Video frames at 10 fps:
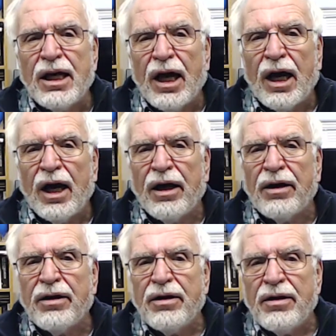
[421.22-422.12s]

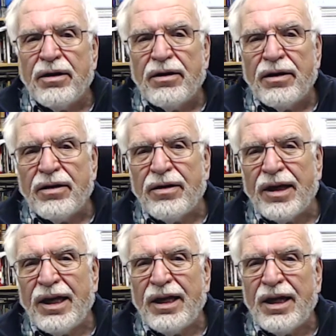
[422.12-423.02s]

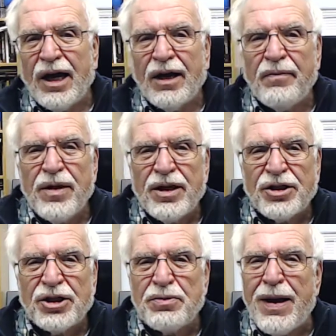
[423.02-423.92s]
The
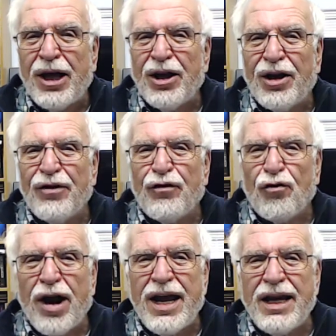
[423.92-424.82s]
smell of
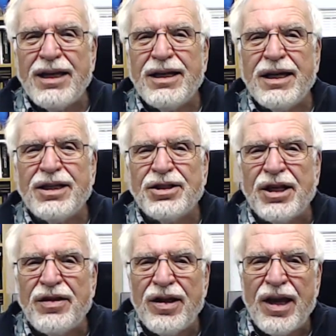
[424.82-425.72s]
rain is
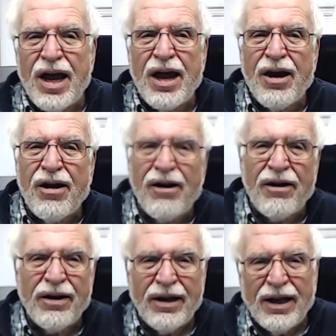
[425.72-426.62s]
in the
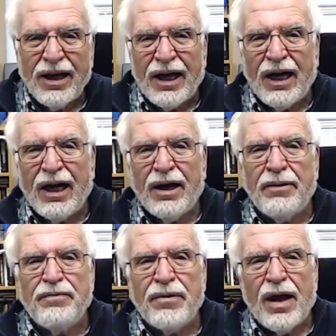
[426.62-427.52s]
air.
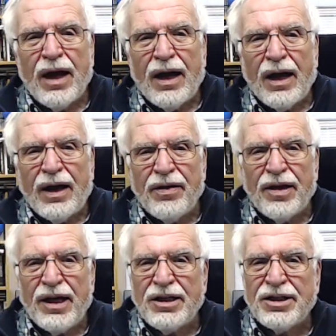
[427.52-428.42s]

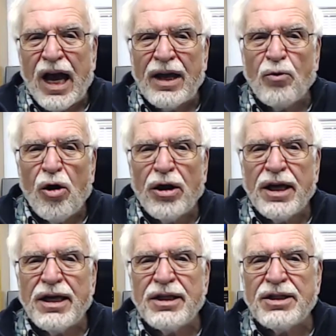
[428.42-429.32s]
The
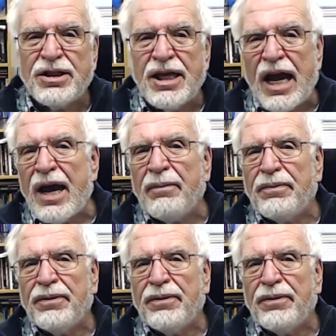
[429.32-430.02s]
sidewalk is damp.